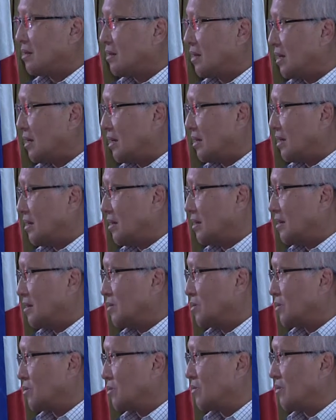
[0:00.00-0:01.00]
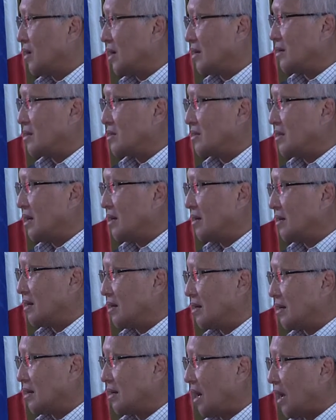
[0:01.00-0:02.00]
that I sort of understand
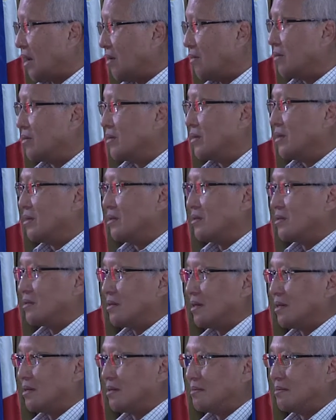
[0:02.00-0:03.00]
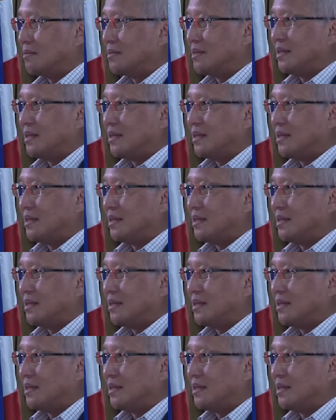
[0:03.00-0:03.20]
are calories and